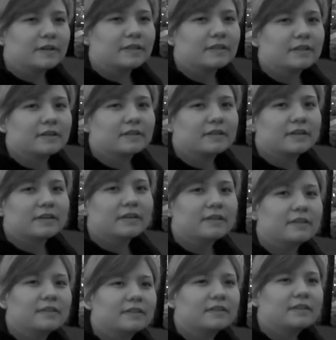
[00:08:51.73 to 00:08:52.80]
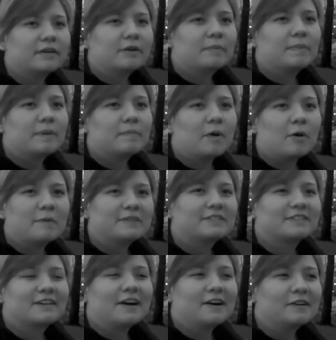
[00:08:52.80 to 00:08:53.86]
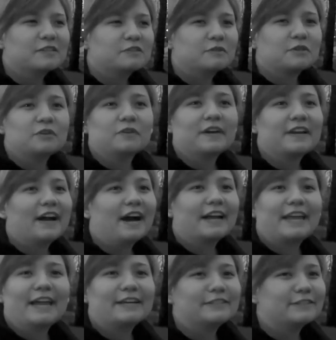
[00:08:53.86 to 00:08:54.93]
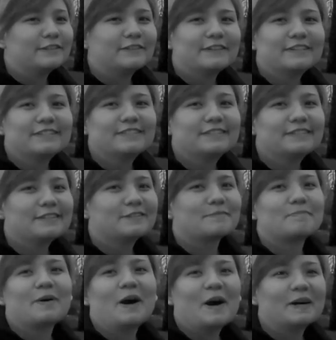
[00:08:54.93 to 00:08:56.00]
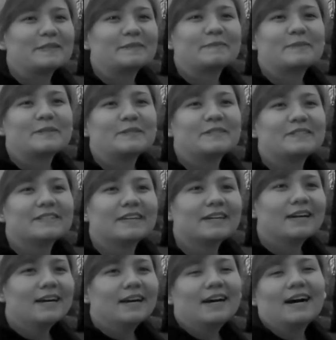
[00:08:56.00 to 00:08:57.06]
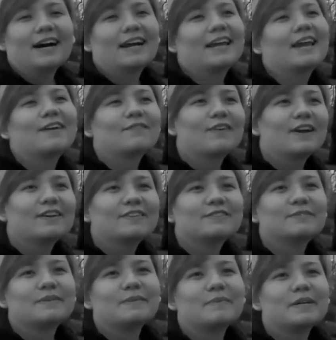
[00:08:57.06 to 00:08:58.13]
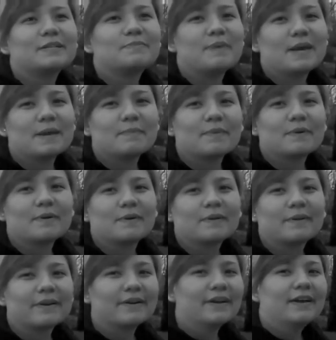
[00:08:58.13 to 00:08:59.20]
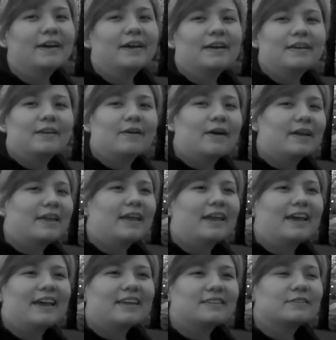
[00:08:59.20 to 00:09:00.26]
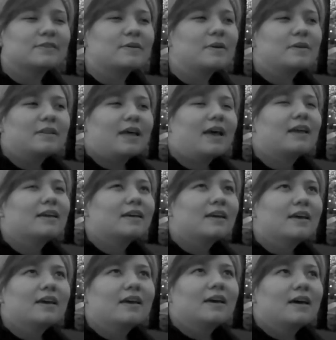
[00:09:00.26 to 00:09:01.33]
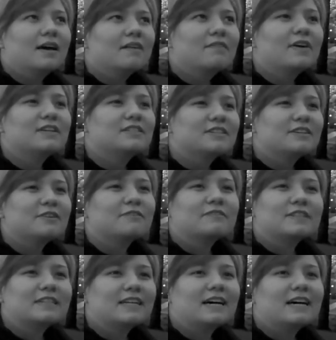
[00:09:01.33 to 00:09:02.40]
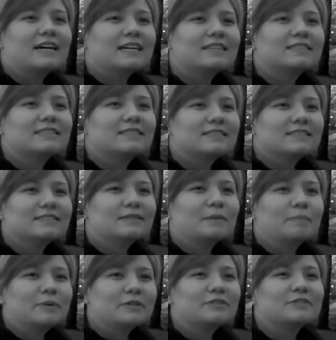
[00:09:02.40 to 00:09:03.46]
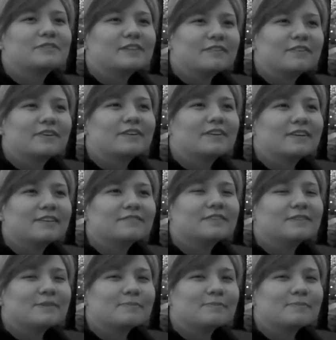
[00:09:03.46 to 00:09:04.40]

I think like there will be moments in college where you're like, I can't do this, it's impossible, like I can't write a 20-page paper, or I can't do, and like eventually you realize you can push yourself hard enough to do